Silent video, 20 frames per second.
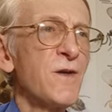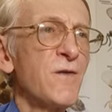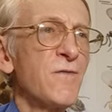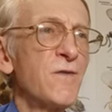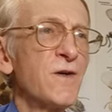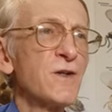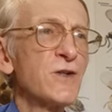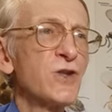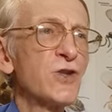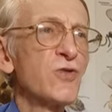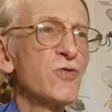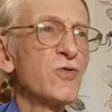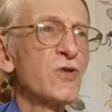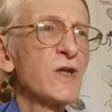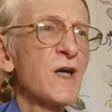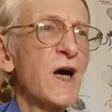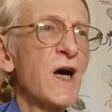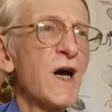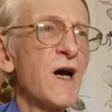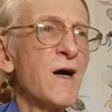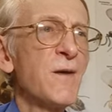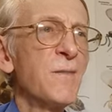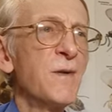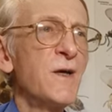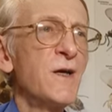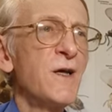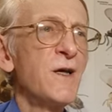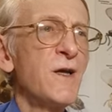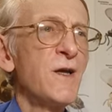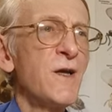They soon come.
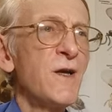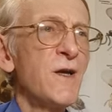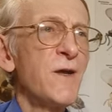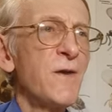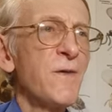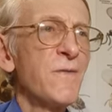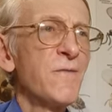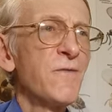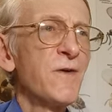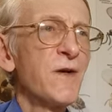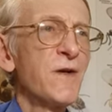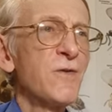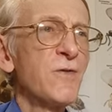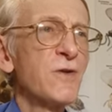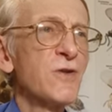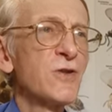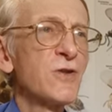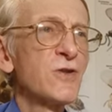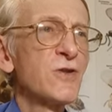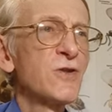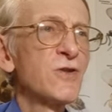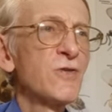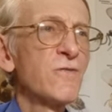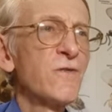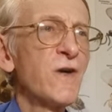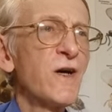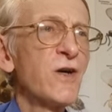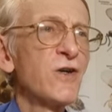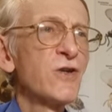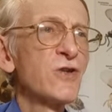They will
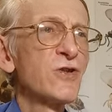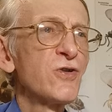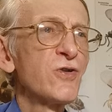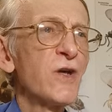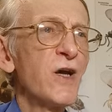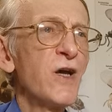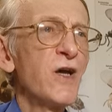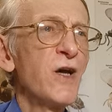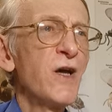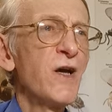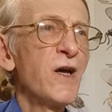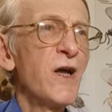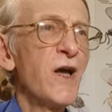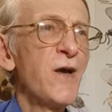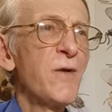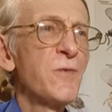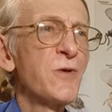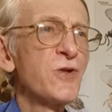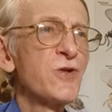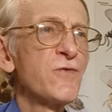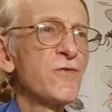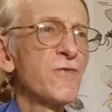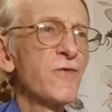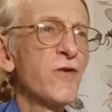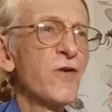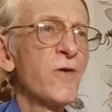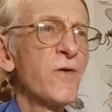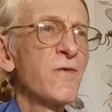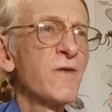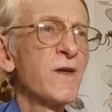very soon emerge
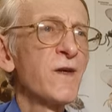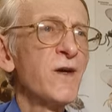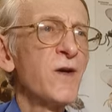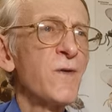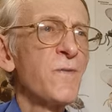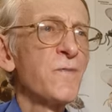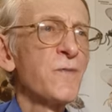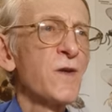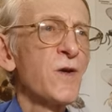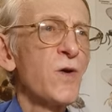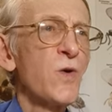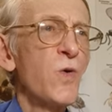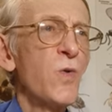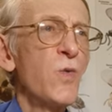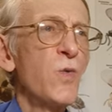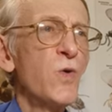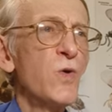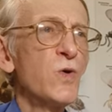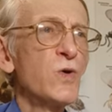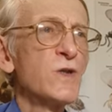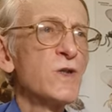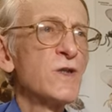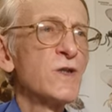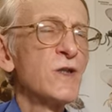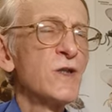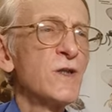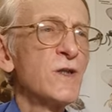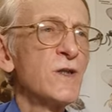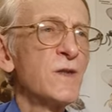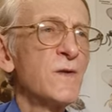from the woods,
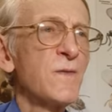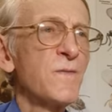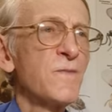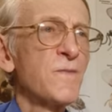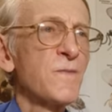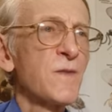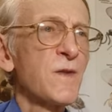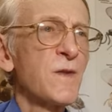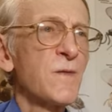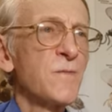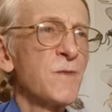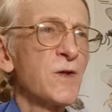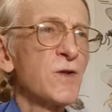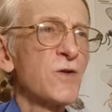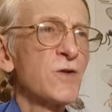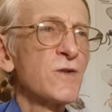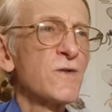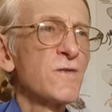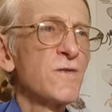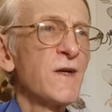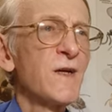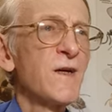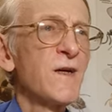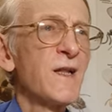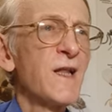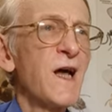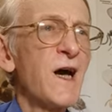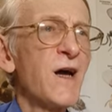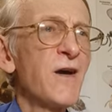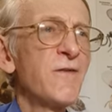because the
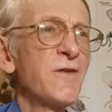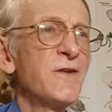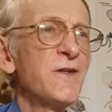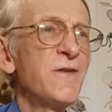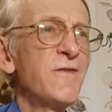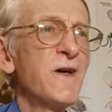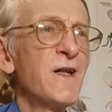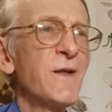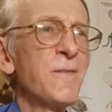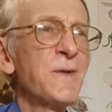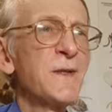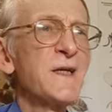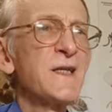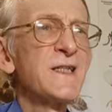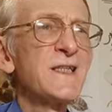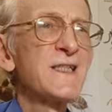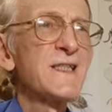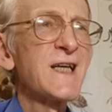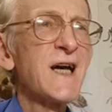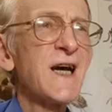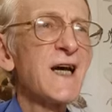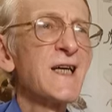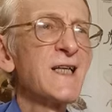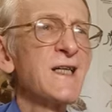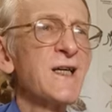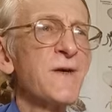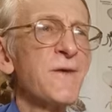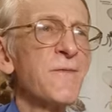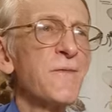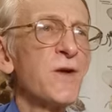larvae developing inside
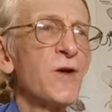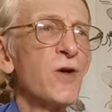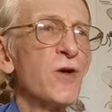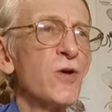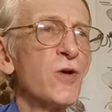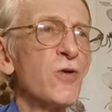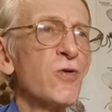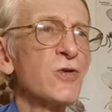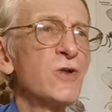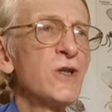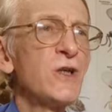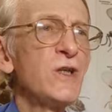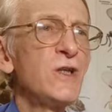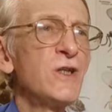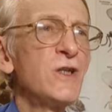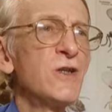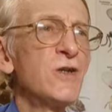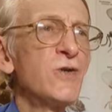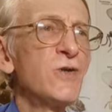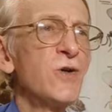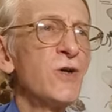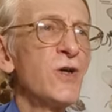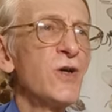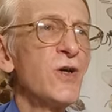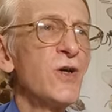rotting